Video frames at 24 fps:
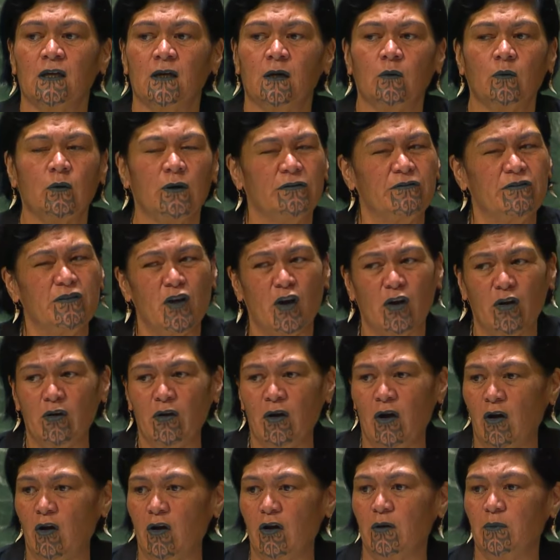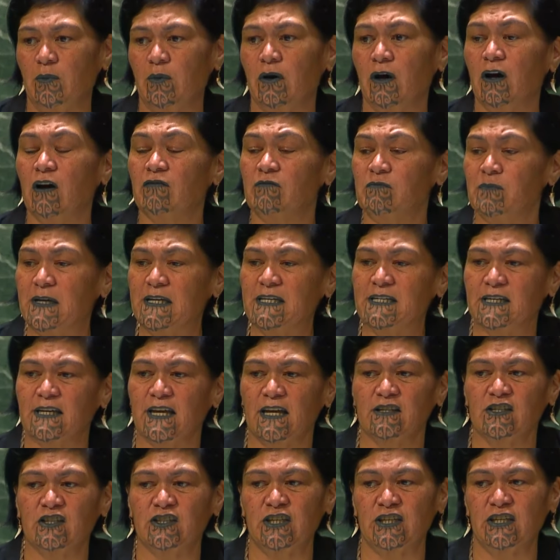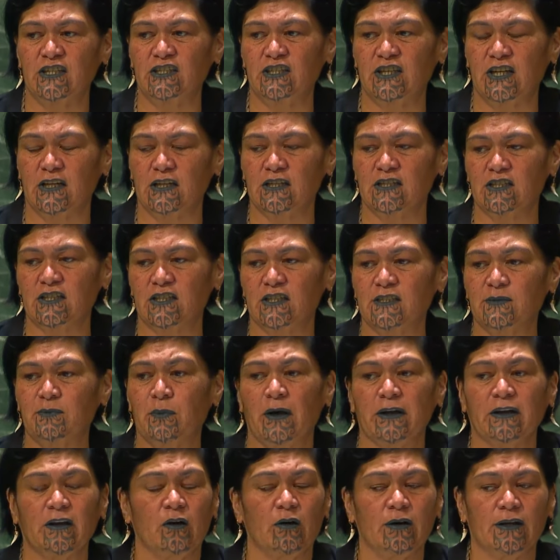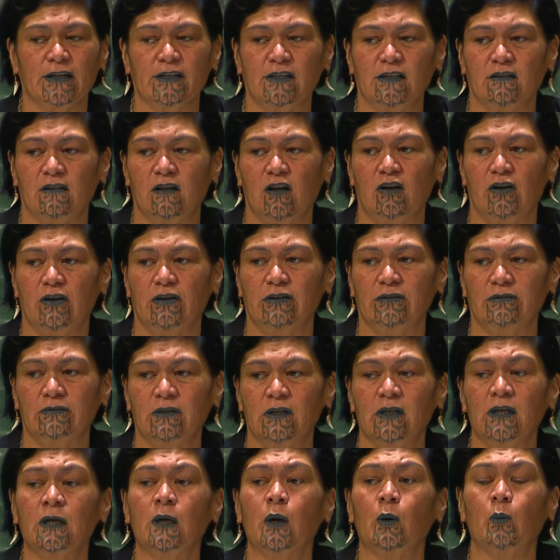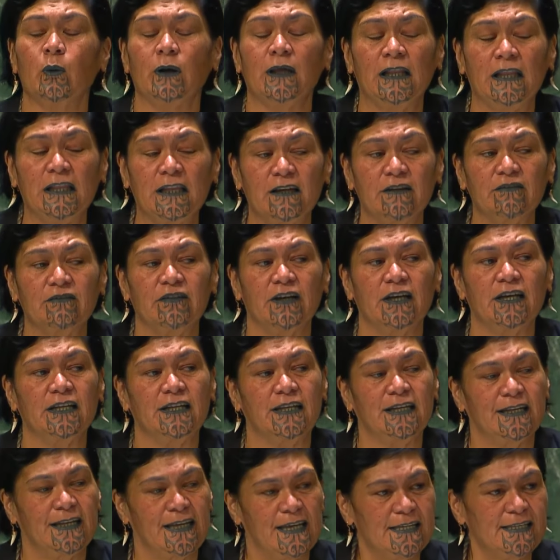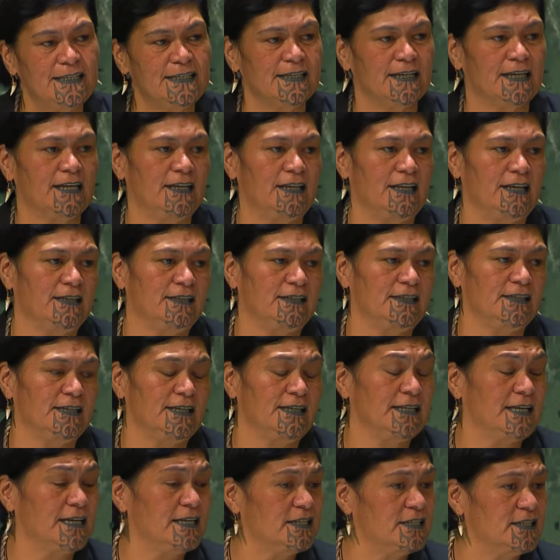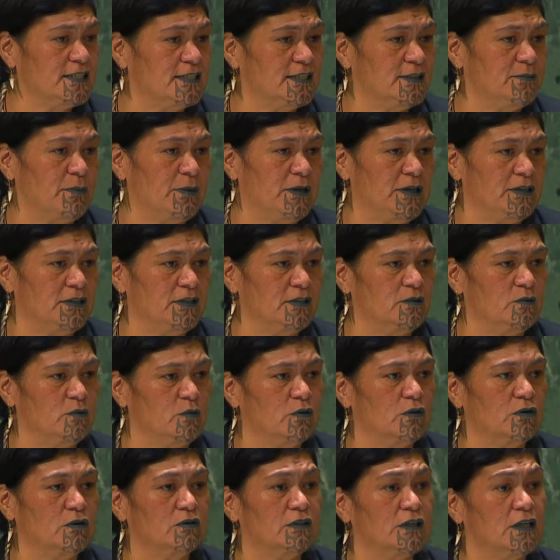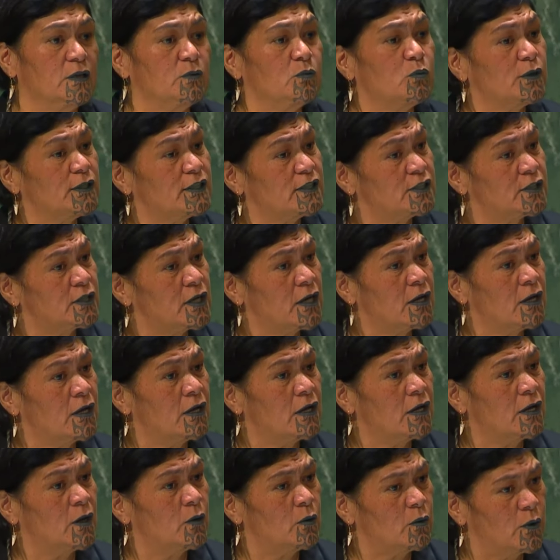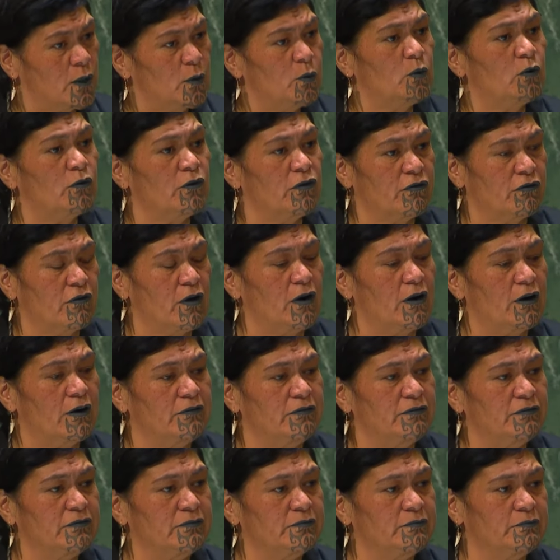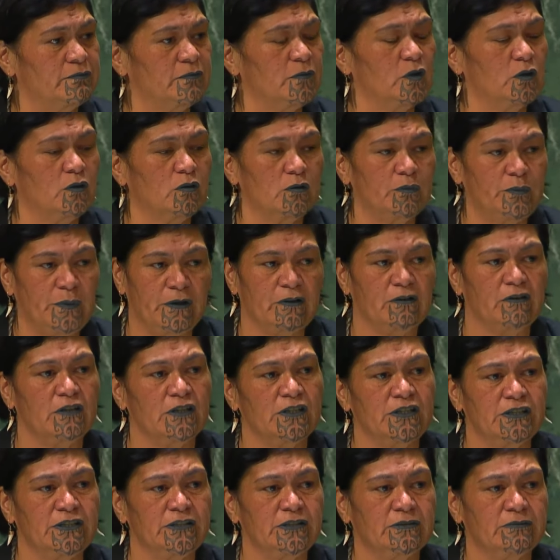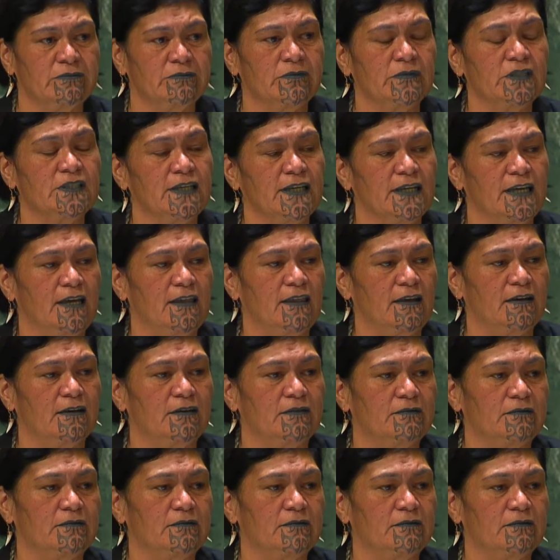We have no hope of meeting our shared challenges by going it alone. We live in an interconnected and interdependent world in which we will thrive or perish together.